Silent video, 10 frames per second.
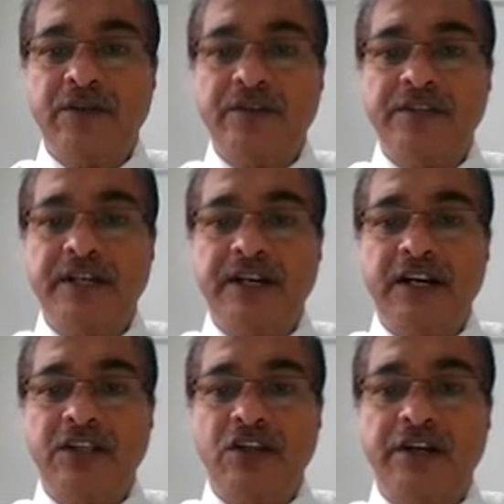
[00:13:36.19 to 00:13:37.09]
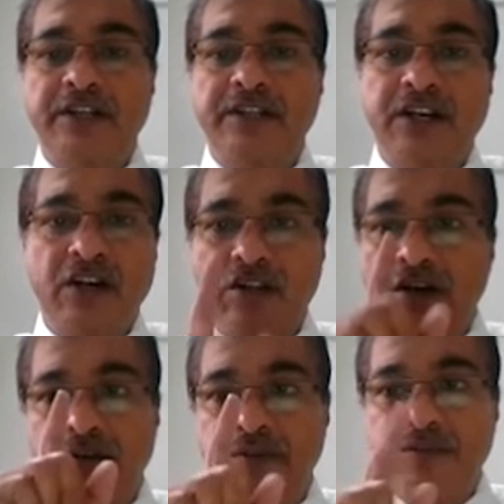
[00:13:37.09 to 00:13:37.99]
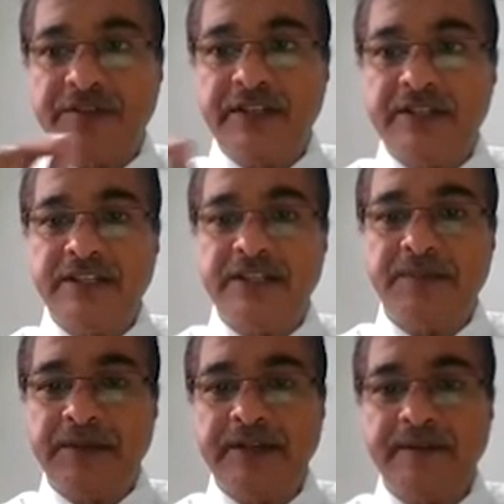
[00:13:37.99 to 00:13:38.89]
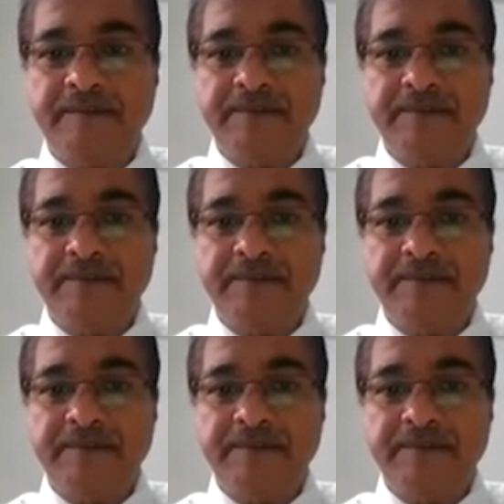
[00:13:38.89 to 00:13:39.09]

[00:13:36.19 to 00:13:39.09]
of a central authority, we have seen CCPA